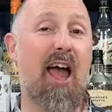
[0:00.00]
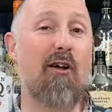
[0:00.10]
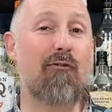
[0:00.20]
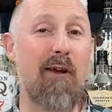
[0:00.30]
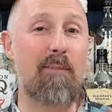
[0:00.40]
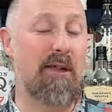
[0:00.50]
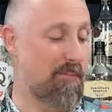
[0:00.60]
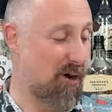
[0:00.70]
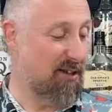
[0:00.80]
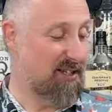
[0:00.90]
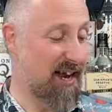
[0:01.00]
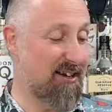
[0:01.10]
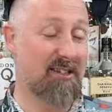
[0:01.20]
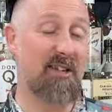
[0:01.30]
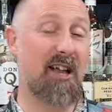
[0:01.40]
Remy Martin.
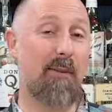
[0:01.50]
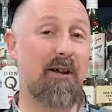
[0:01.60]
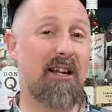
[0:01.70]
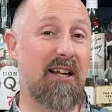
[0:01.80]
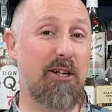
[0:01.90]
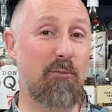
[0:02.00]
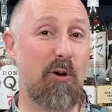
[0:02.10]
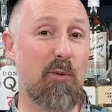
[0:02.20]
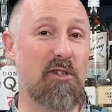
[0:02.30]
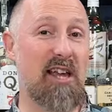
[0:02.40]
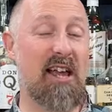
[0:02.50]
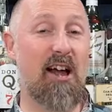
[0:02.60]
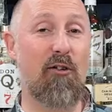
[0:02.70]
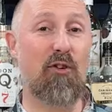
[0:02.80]
There's a couple of little bottles here of